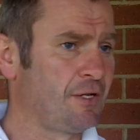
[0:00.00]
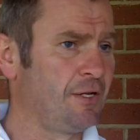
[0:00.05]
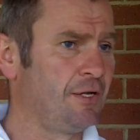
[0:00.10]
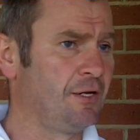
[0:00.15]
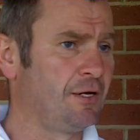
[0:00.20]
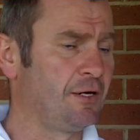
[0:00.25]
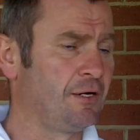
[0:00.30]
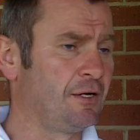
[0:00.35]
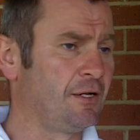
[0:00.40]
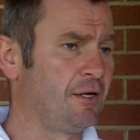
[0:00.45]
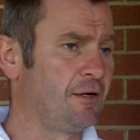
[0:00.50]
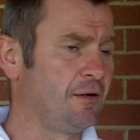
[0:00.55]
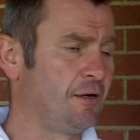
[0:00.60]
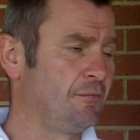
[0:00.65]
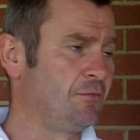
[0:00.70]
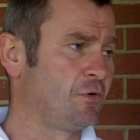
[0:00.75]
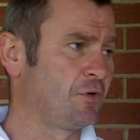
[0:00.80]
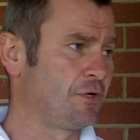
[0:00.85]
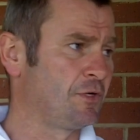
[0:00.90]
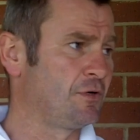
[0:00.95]
and
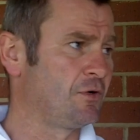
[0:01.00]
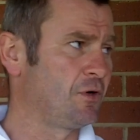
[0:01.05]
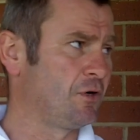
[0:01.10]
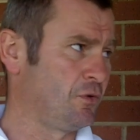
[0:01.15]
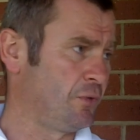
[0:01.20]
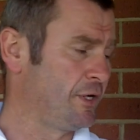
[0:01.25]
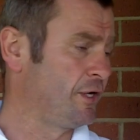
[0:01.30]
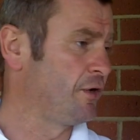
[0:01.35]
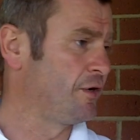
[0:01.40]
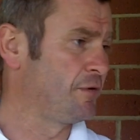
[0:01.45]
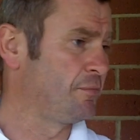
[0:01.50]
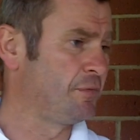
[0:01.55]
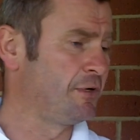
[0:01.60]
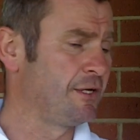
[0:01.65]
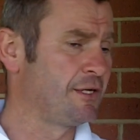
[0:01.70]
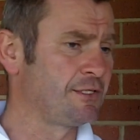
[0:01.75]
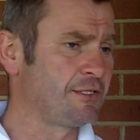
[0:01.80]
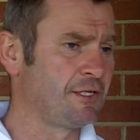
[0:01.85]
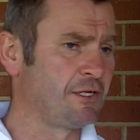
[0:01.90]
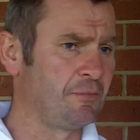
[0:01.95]
I'm looking at quite a lot of
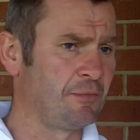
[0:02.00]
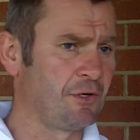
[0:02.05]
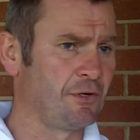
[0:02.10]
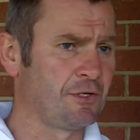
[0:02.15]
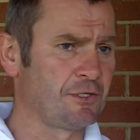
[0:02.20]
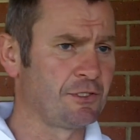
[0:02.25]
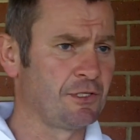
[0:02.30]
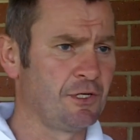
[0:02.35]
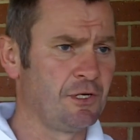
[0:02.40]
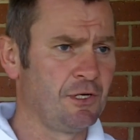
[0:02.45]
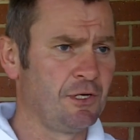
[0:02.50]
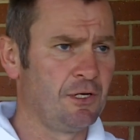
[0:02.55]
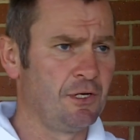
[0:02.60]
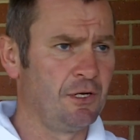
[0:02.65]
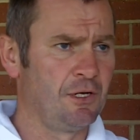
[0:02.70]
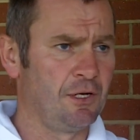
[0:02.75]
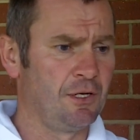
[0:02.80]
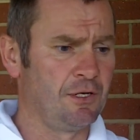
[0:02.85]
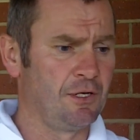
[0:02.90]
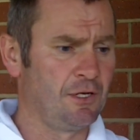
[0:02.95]
players in, to be honest,
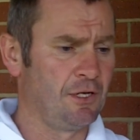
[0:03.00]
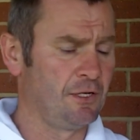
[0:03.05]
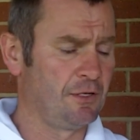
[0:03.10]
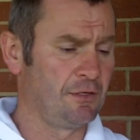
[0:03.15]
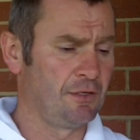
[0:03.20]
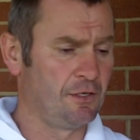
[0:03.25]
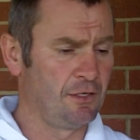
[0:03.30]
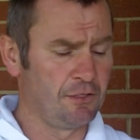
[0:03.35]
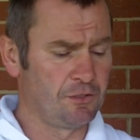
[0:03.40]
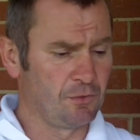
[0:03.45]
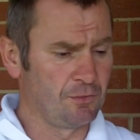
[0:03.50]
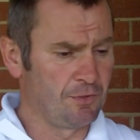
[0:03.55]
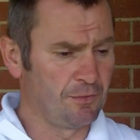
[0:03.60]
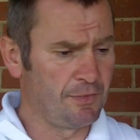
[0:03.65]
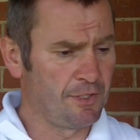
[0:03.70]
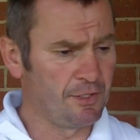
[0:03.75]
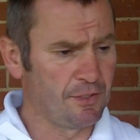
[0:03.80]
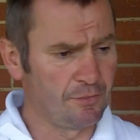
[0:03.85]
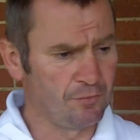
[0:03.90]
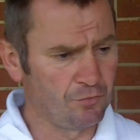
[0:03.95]
and again it's up to
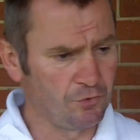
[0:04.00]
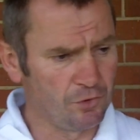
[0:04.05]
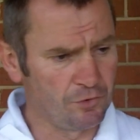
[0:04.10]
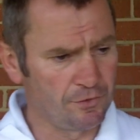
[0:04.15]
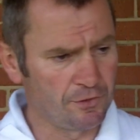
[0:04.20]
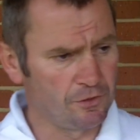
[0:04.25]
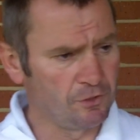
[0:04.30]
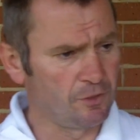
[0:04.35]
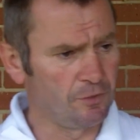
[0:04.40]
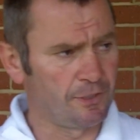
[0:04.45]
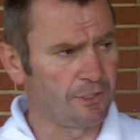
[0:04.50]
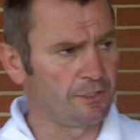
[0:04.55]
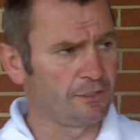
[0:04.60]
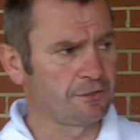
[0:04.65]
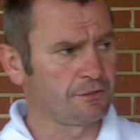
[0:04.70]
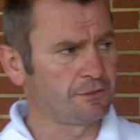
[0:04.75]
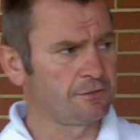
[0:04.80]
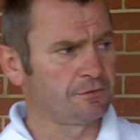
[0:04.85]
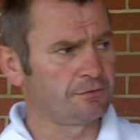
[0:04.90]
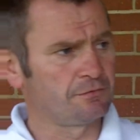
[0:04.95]
me to improve it, nobody
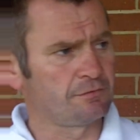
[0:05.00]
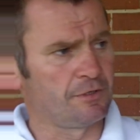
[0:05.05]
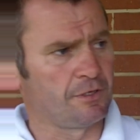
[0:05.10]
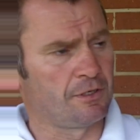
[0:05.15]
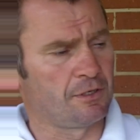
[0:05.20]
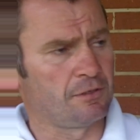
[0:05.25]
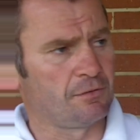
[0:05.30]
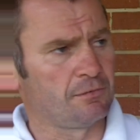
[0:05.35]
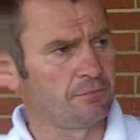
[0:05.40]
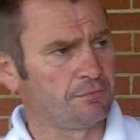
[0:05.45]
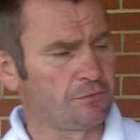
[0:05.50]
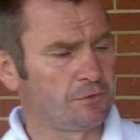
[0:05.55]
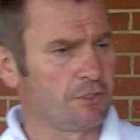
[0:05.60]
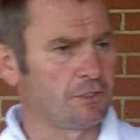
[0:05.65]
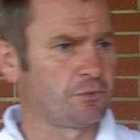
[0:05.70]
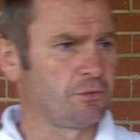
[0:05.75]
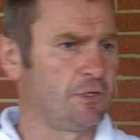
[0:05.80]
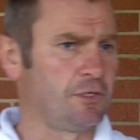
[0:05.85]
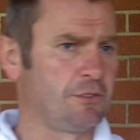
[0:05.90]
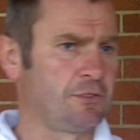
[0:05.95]
else. So
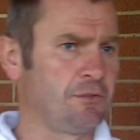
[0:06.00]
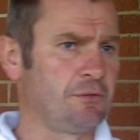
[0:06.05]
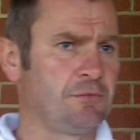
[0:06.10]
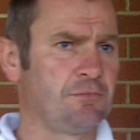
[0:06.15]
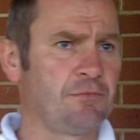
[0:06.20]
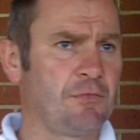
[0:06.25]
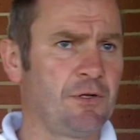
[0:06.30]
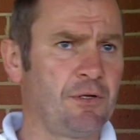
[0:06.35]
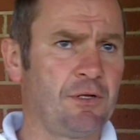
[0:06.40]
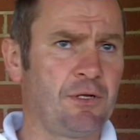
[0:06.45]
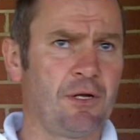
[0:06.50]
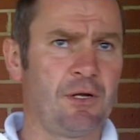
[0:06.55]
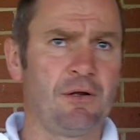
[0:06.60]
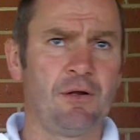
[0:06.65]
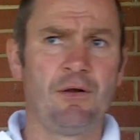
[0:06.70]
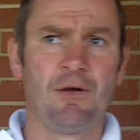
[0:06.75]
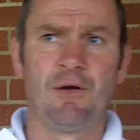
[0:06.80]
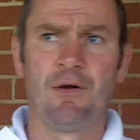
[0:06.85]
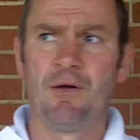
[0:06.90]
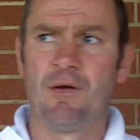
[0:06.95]
that's what I'll do. And
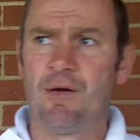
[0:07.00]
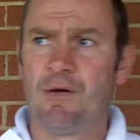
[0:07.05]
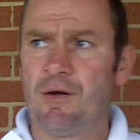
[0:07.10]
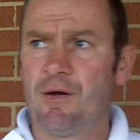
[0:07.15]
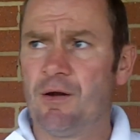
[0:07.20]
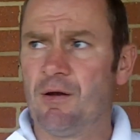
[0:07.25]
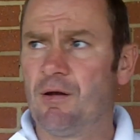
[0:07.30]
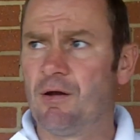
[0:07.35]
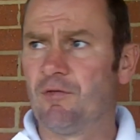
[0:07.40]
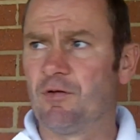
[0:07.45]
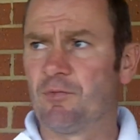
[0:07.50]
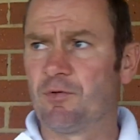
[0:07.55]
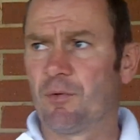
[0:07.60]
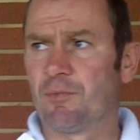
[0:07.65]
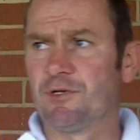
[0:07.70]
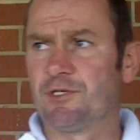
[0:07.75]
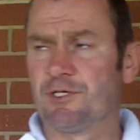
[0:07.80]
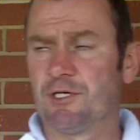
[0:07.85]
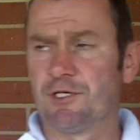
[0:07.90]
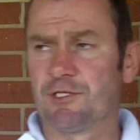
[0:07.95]
they'll
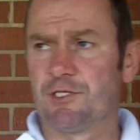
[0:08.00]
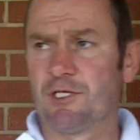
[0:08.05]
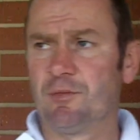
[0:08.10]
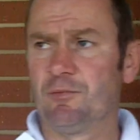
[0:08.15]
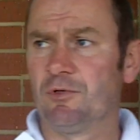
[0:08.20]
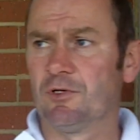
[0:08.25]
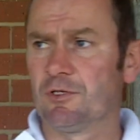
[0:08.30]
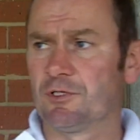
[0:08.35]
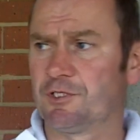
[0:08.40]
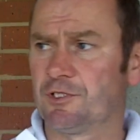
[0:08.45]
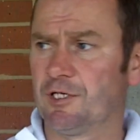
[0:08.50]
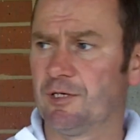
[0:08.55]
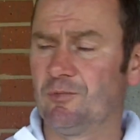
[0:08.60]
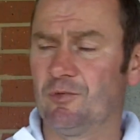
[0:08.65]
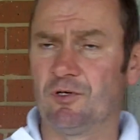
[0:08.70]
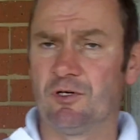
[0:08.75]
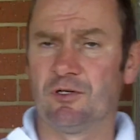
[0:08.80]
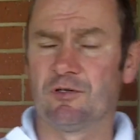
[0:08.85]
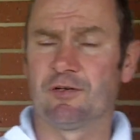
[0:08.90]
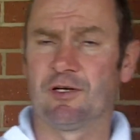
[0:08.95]
probably say same old.
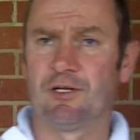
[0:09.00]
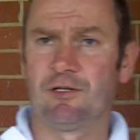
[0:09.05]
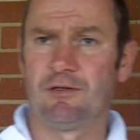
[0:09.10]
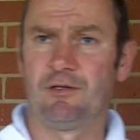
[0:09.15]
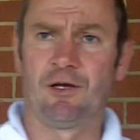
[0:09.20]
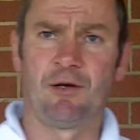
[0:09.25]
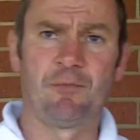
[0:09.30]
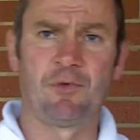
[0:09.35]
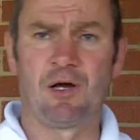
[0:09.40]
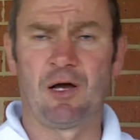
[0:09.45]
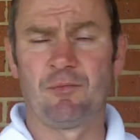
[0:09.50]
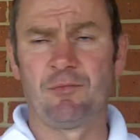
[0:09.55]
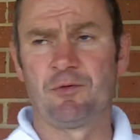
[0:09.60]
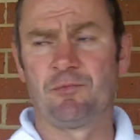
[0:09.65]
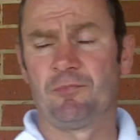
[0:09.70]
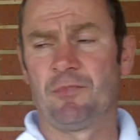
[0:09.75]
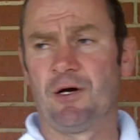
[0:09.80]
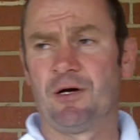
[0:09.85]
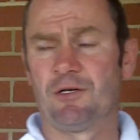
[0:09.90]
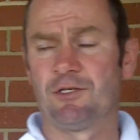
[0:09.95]
I'm
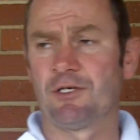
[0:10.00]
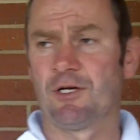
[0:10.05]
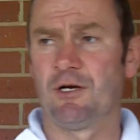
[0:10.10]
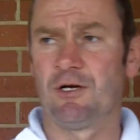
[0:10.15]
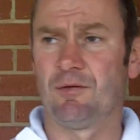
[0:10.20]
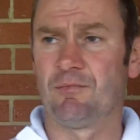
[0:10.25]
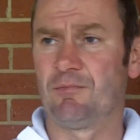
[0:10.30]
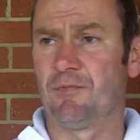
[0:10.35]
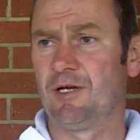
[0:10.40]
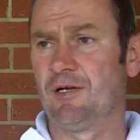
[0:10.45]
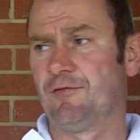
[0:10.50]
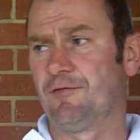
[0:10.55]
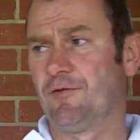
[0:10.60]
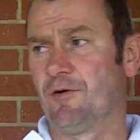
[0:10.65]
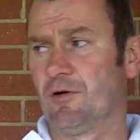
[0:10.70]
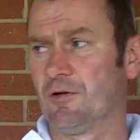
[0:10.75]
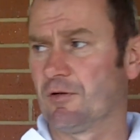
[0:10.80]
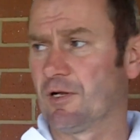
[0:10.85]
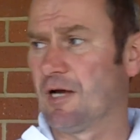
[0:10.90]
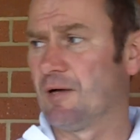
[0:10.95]
in manager, my
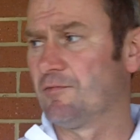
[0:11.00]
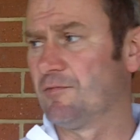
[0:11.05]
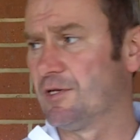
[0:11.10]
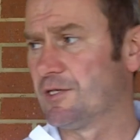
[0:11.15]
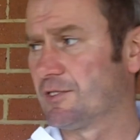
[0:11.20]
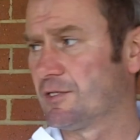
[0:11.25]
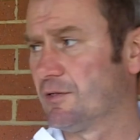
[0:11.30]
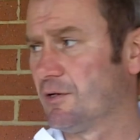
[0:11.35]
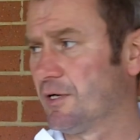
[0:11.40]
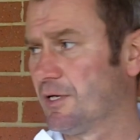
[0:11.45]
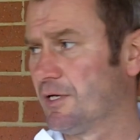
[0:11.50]
fault. I'm this.